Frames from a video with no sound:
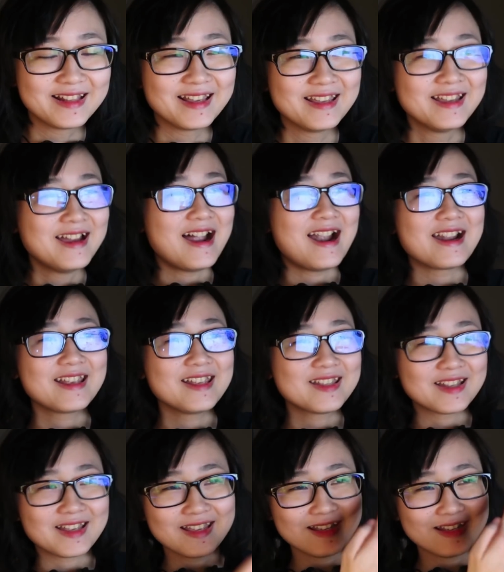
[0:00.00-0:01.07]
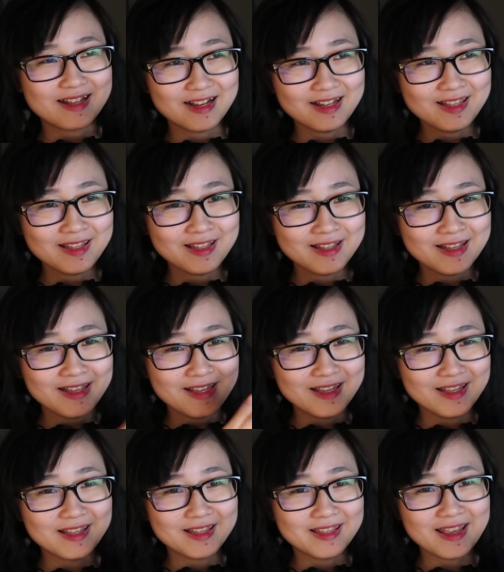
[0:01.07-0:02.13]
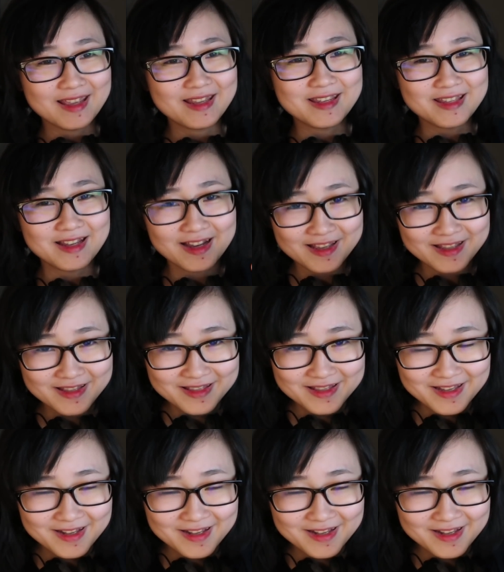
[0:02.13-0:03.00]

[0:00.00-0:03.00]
Like Aki's like, guys, he is 89,